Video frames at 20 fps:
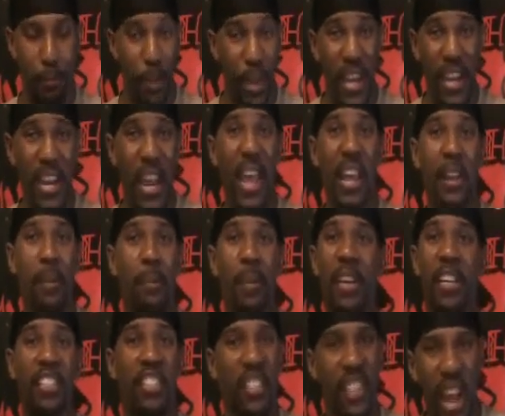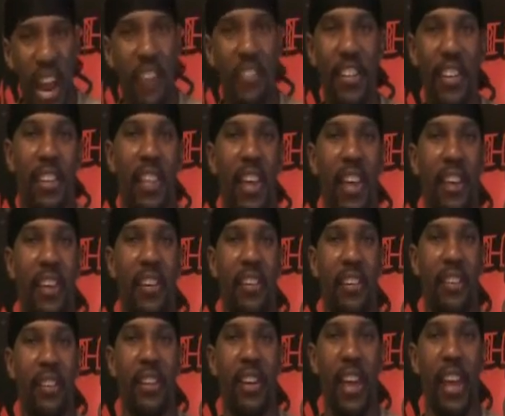Being enemies and everything,
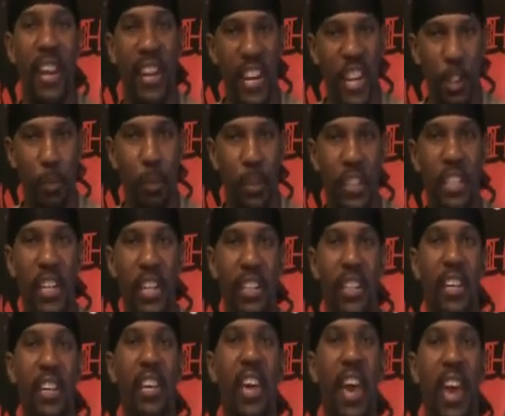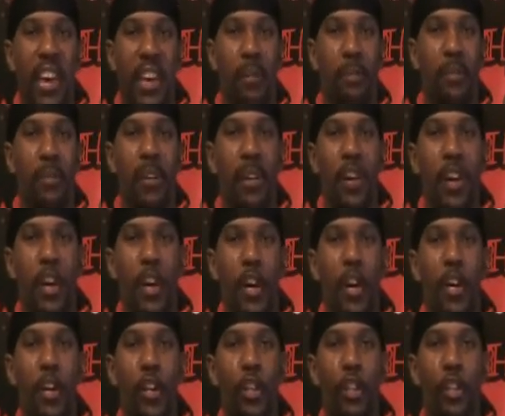in this particular game,
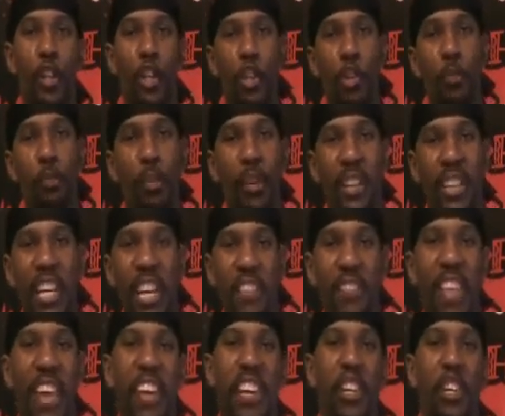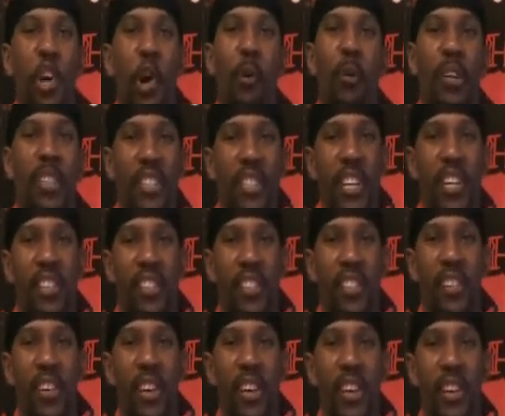do you believe they can
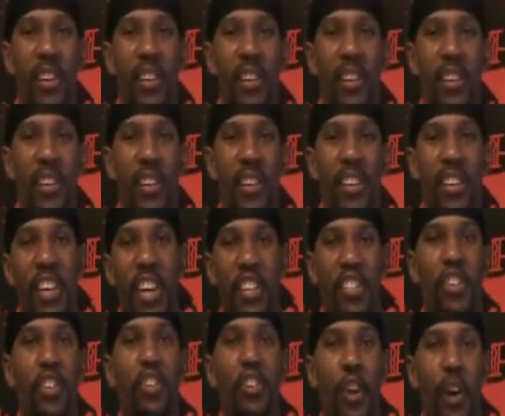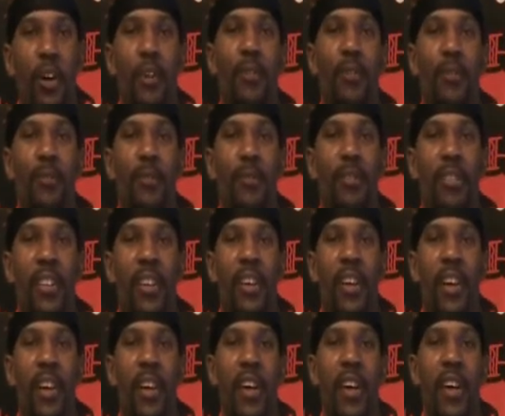coexist? Yes or no?
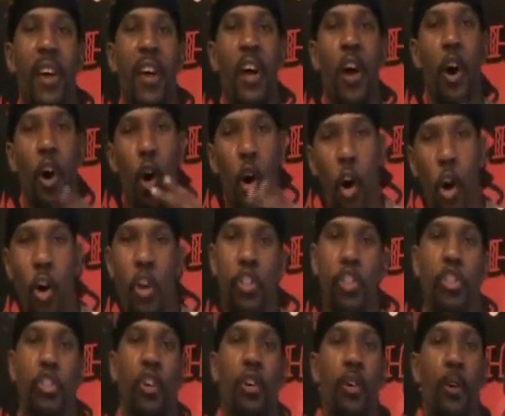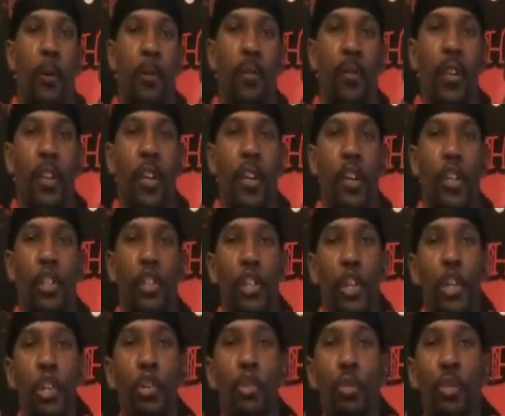Also,
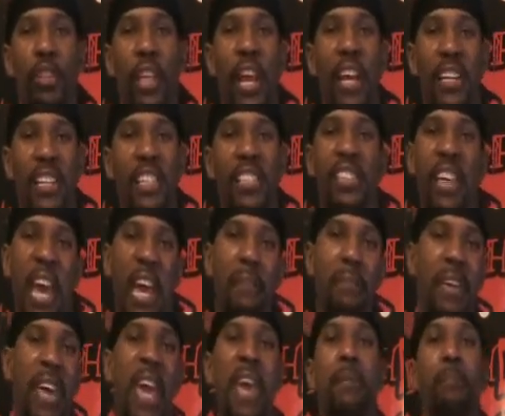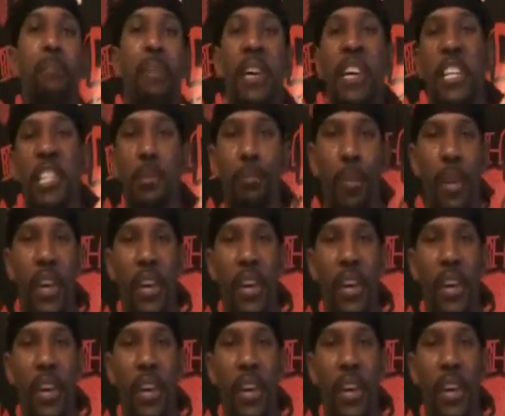do you think this game can be as